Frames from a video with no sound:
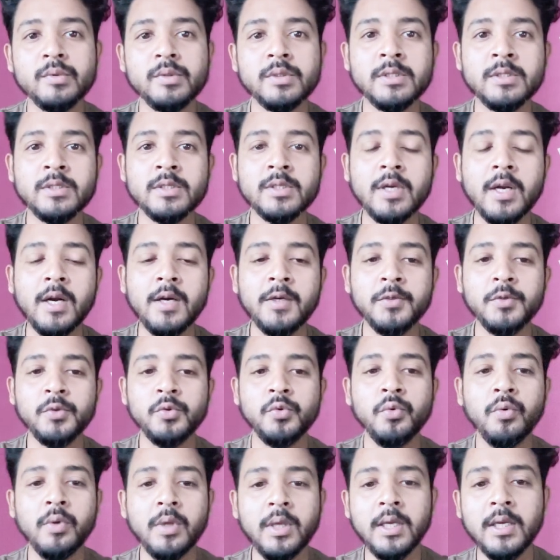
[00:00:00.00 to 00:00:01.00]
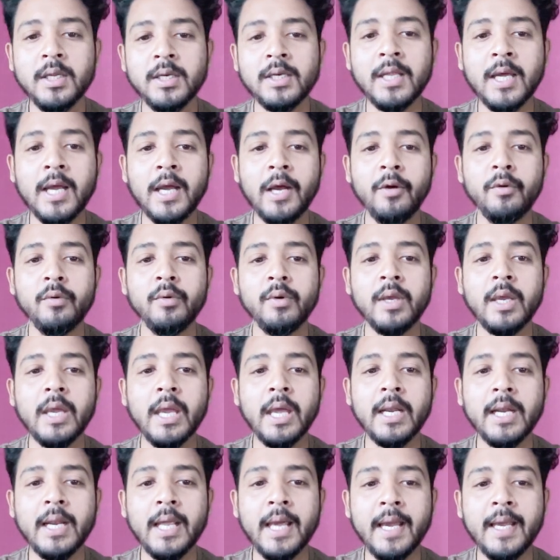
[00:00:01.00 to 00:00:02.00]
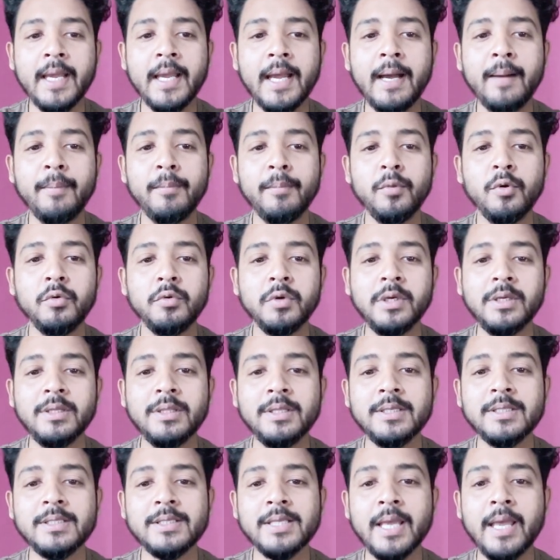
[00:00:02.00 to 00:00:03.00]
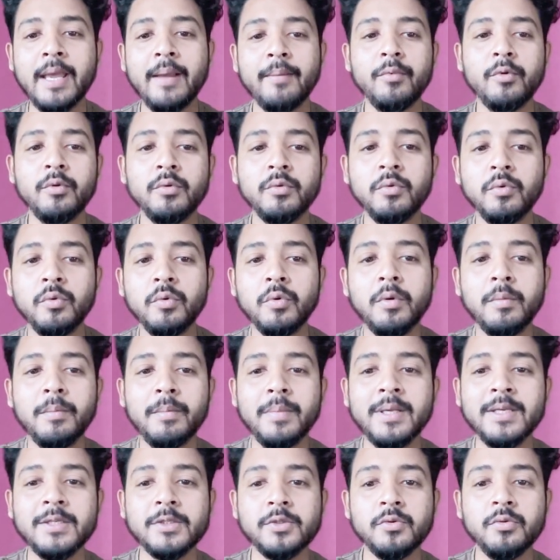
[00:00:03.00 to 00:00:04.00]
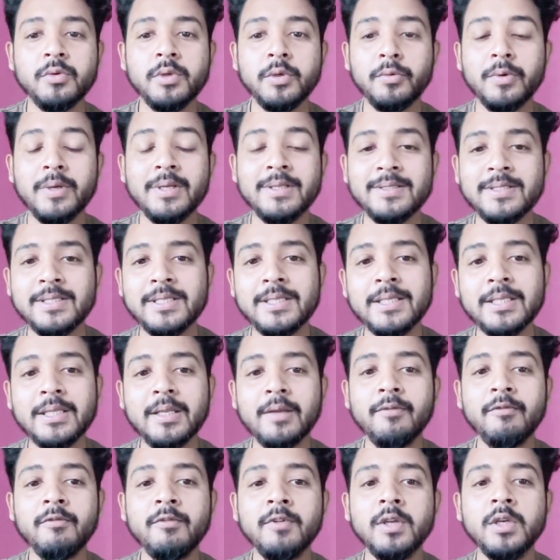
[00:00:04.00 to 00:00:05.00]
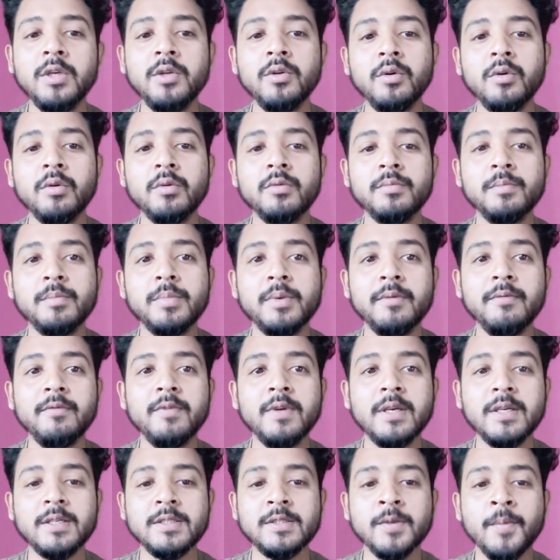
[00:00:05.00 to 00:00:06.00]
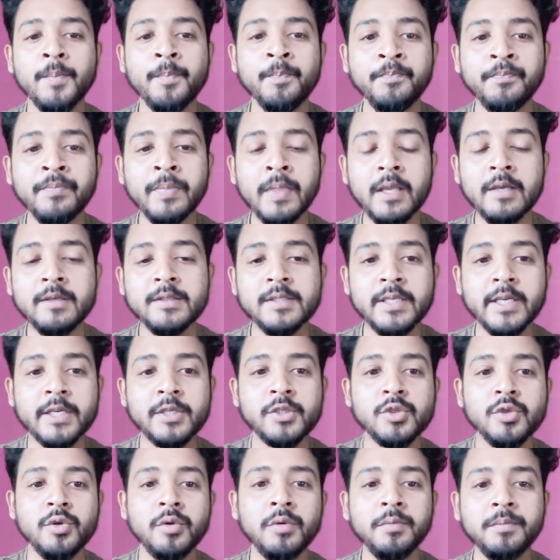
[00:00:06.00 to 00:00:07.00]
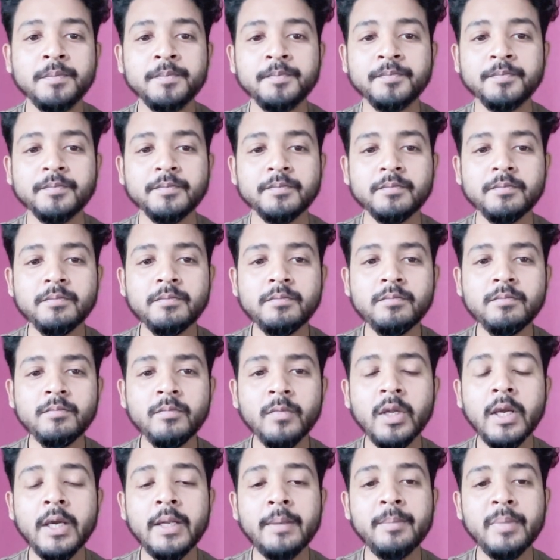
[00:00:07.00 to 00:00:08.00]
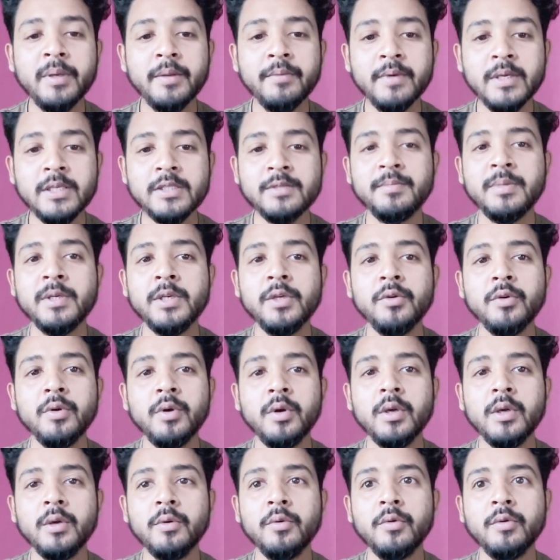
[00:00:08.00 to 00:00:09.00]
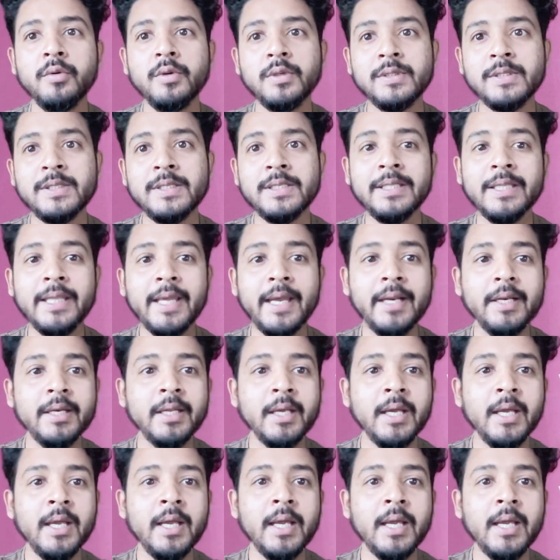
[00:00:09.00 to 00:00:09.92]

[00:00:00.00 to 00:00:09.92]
start to end. How can I uploaded this app on Google Play Store? You can see the video on previous section and previous video, you will see that,